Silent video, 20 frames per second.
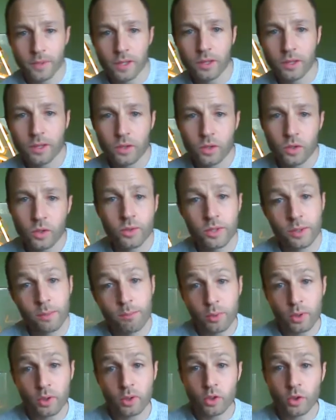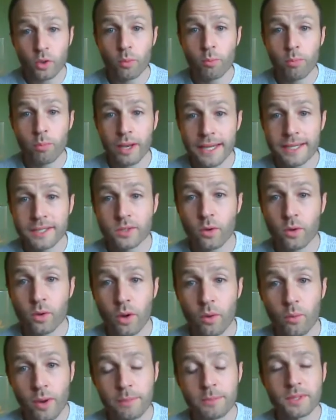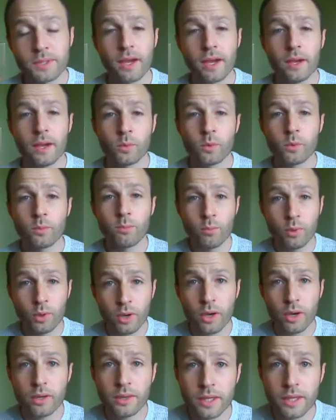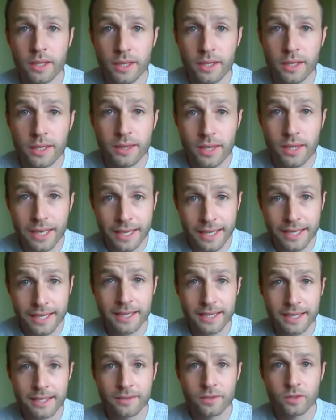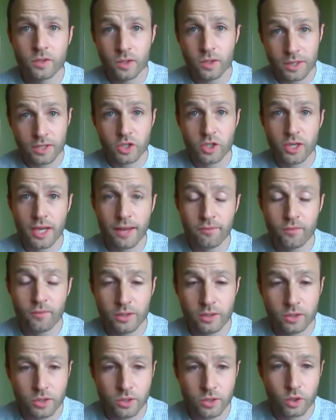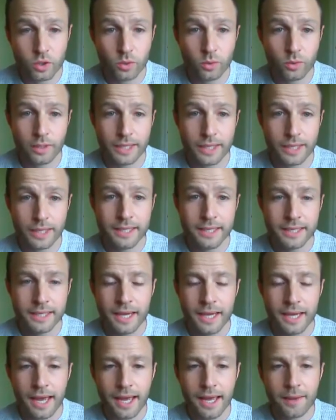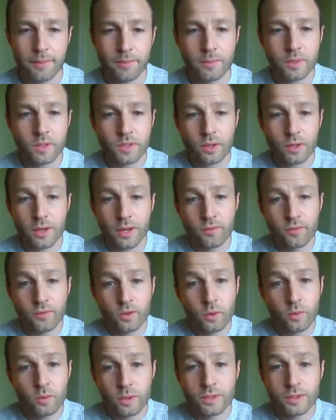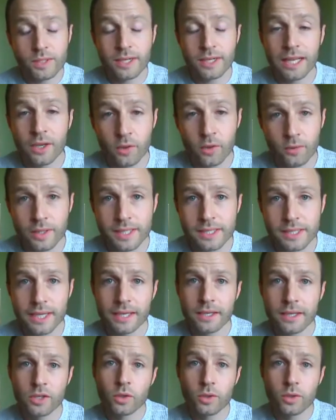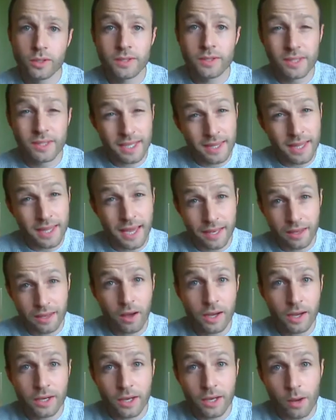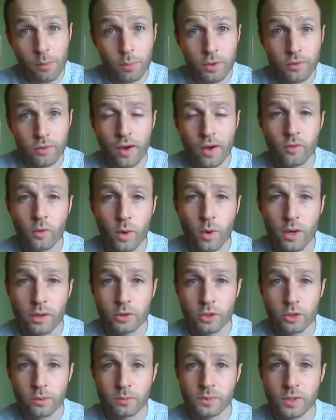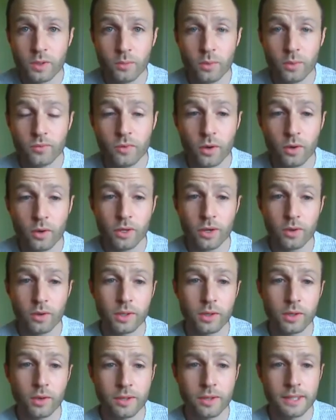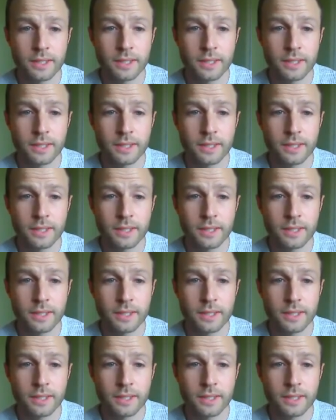you can book your place on our website, and we'll put the link into the chat function shortly. So if you were to click on this link, you can see that lineup of other workshops that we've got going on.